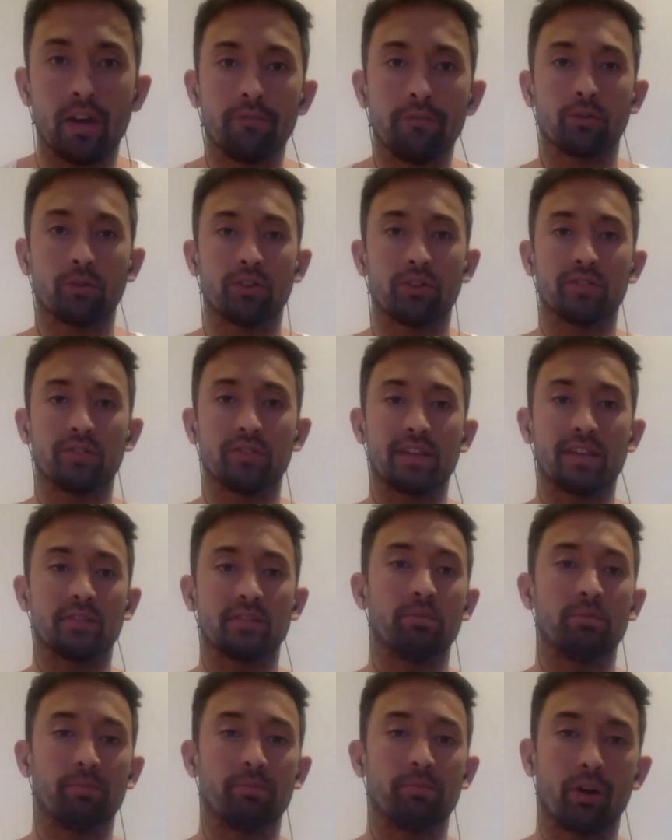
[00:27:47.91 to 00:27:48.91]
Fructose has
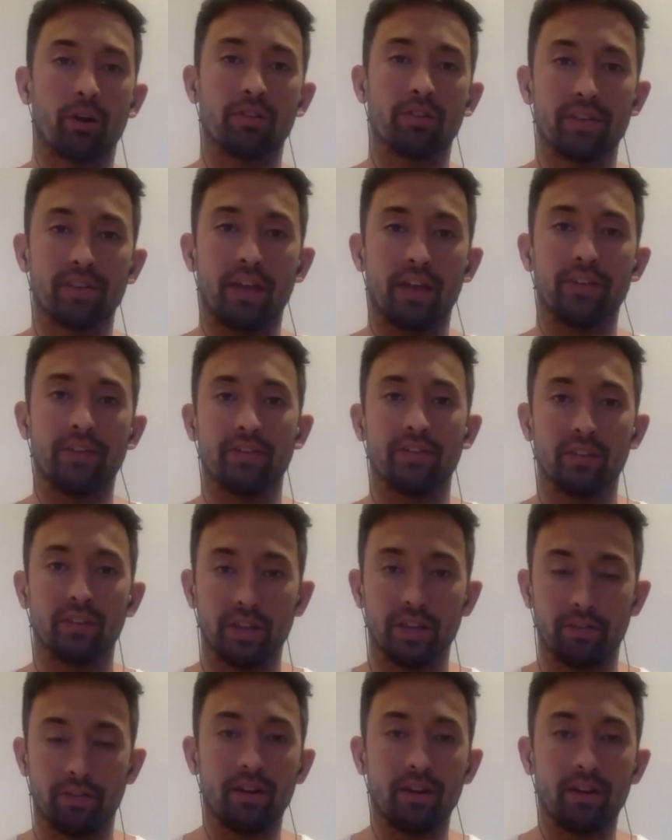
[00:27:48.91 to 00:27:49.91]
to be broken down in the
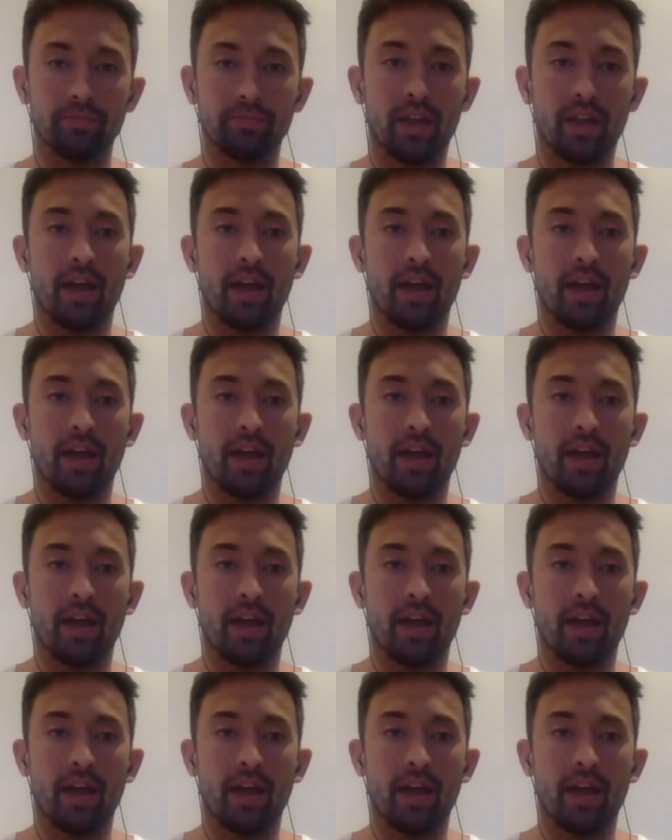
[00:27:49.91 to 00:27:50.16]
liver.